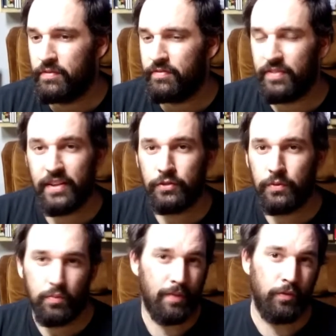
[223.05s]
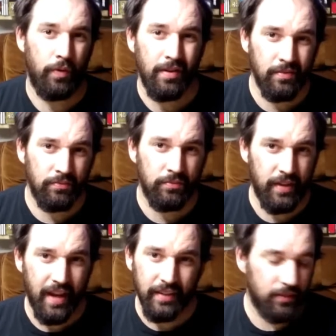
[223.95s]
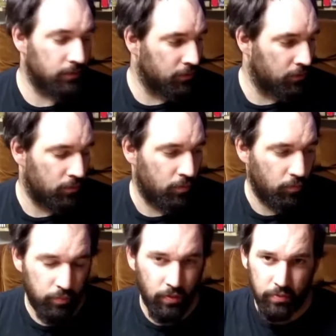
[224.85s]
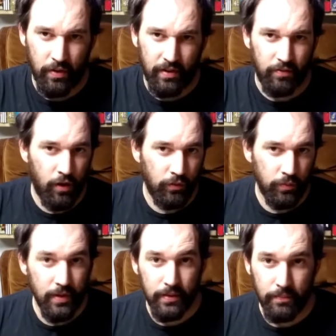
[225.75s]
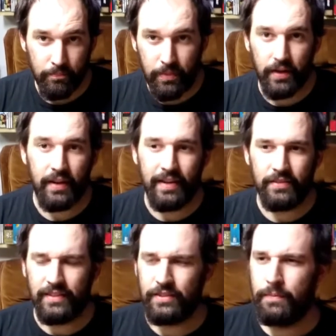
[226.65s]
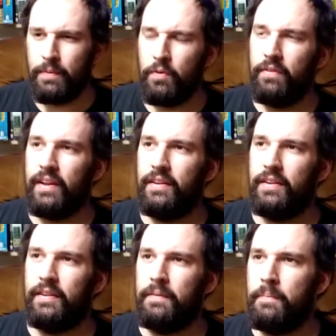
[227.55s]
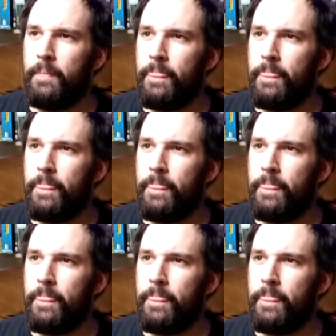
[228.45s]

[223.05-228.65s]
finished with what I'm doing yet with what it involves with, but it's going to be more of like a